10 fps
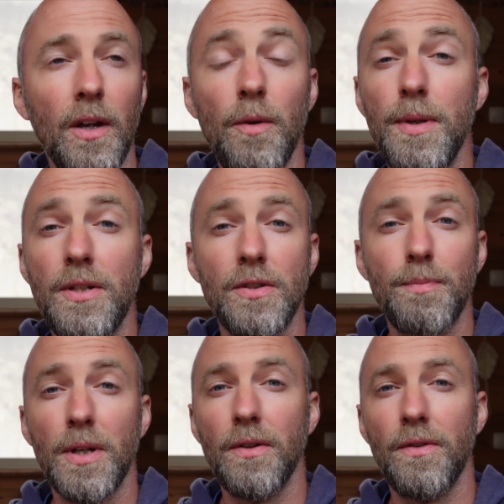Could be just
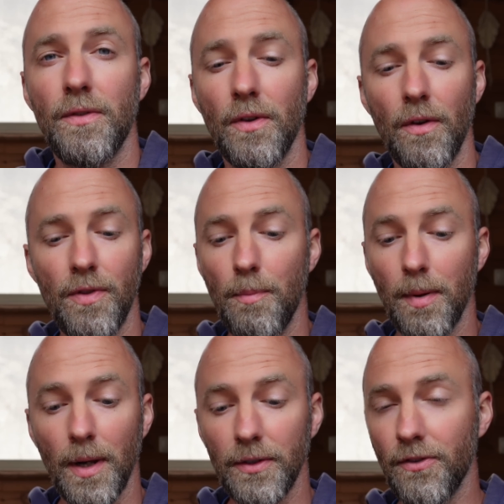because of the
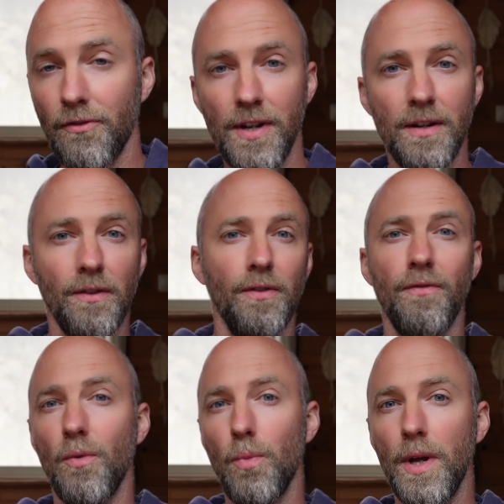blusteriness
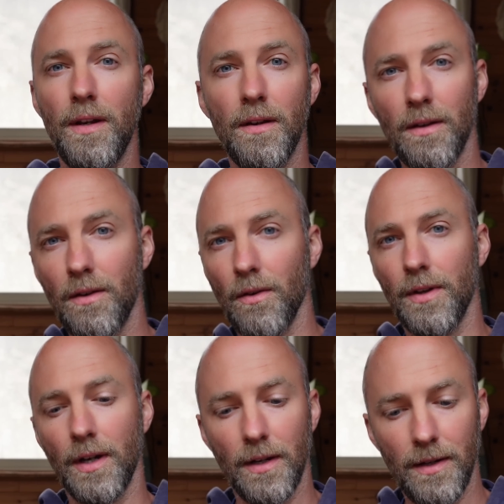of the wind and not
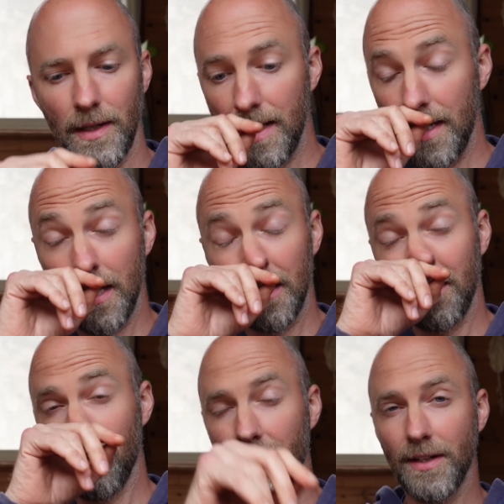the kind of linear
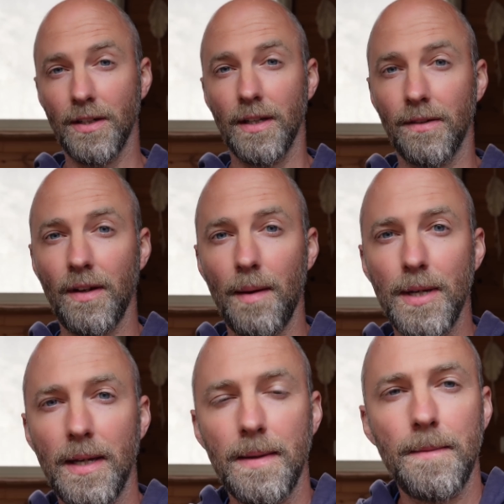direction it's
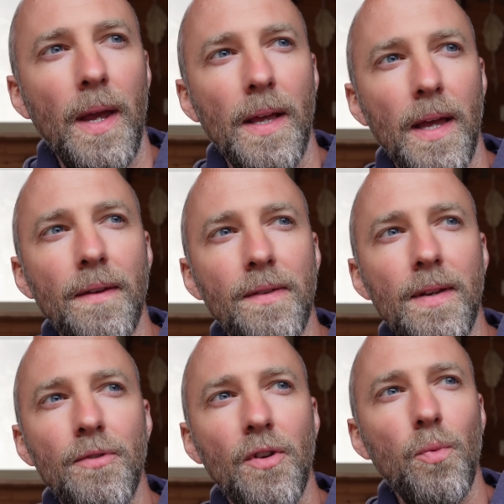coming in. It
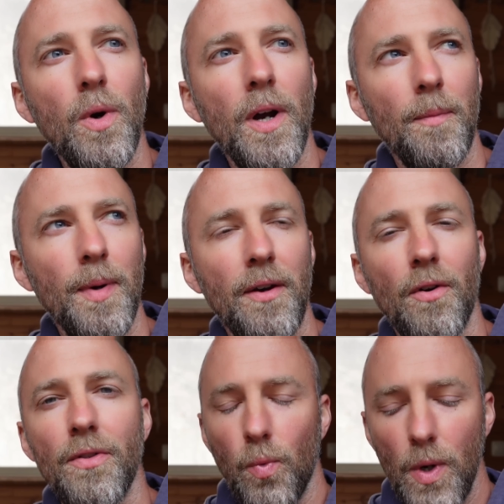seems to work better
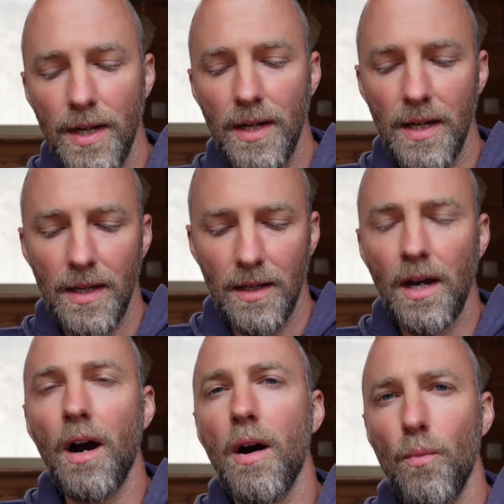on the windy,
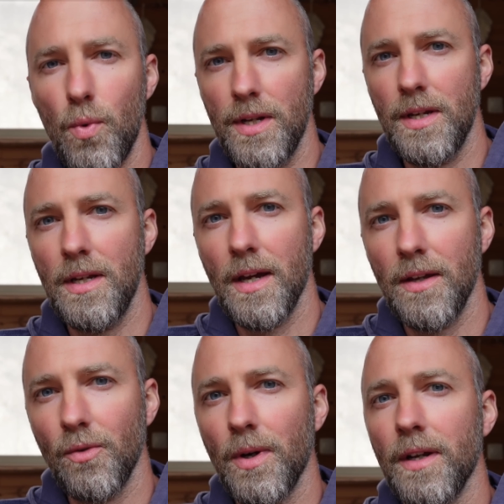calm windy
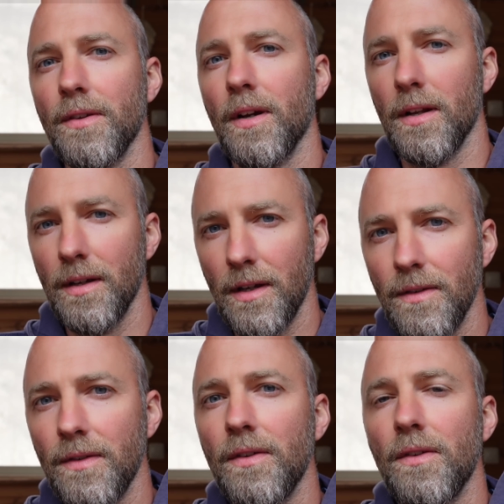days where it's a kind of
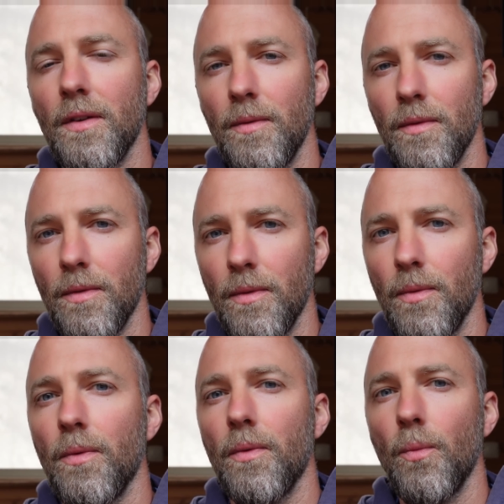consistent
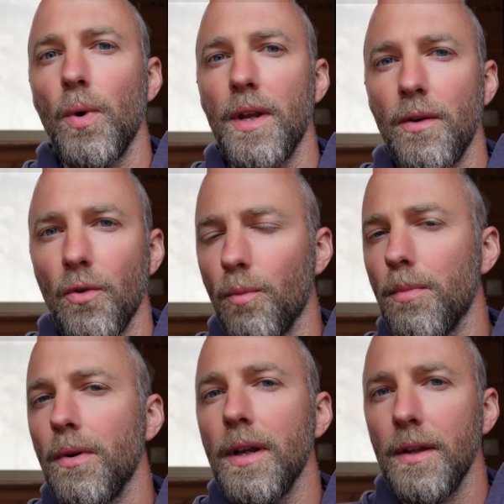wind or
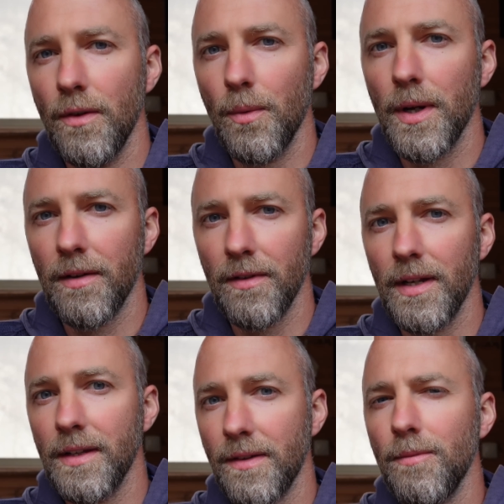breeze or whatever.
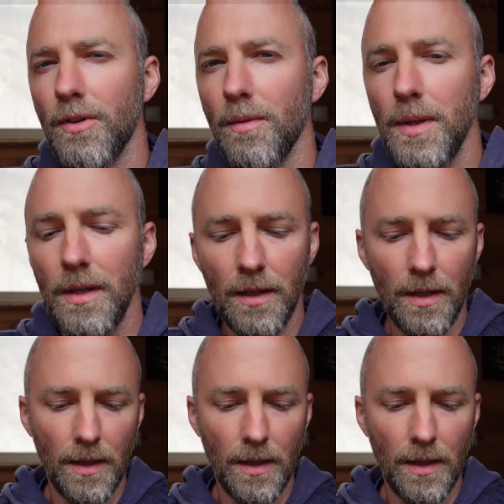It seems to be